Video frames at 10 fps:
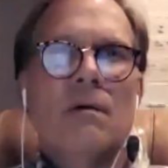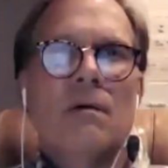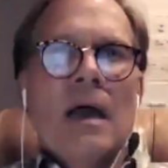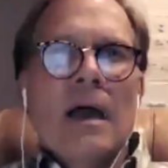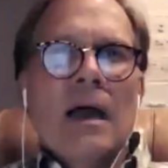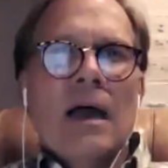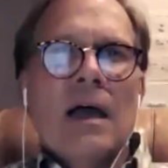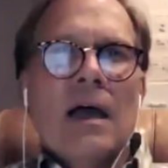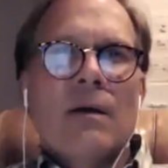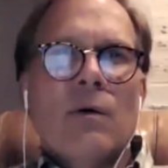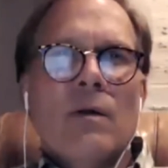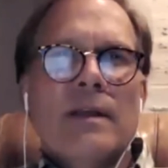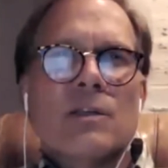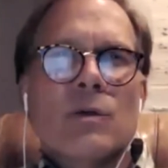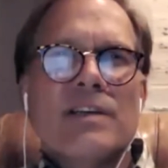you.
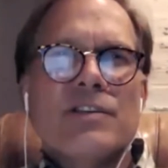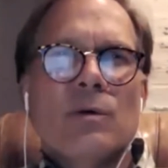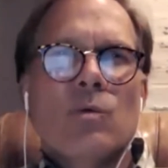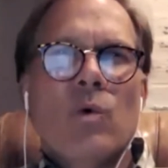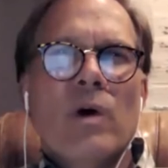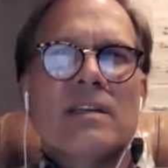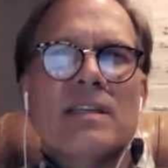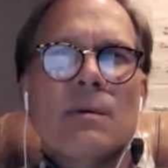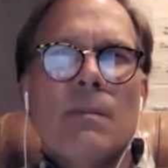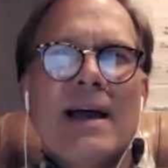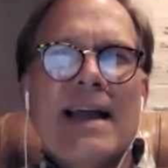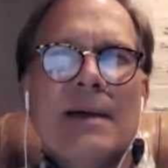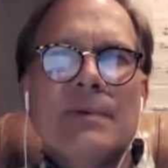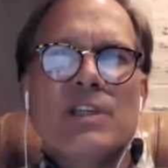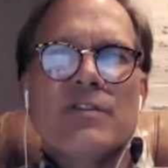Next question. What are some of my
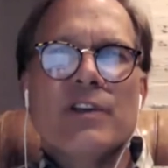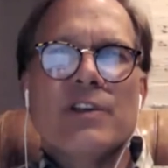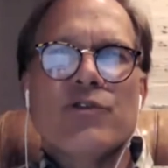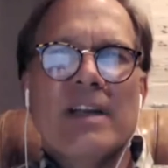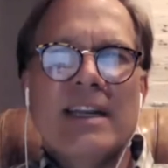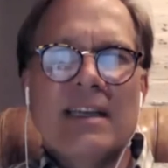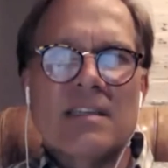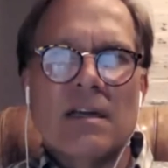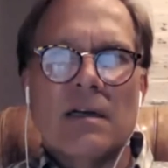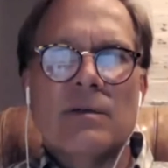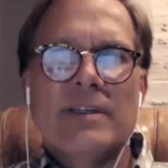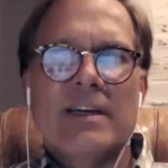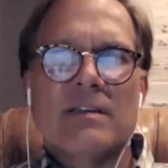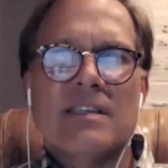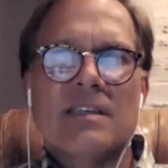options for treating
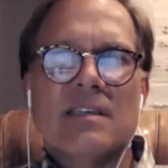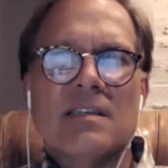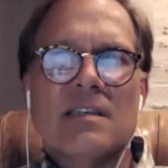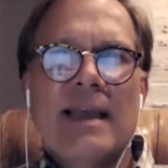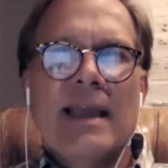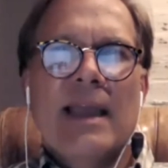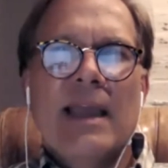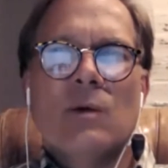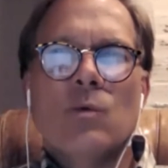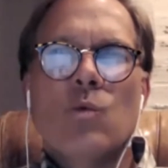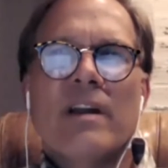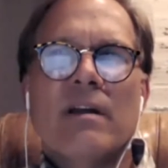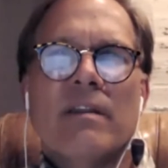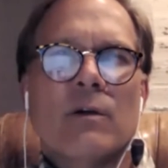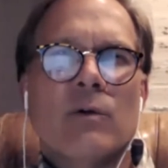sarcoidosis, and
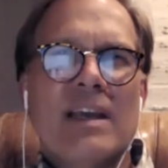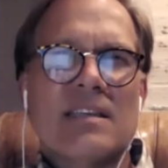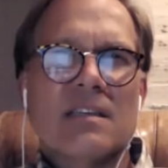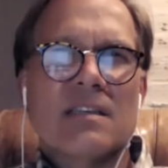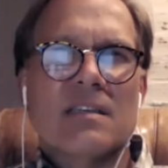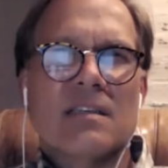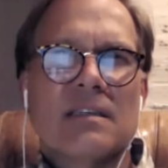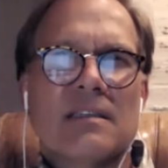what are their risks?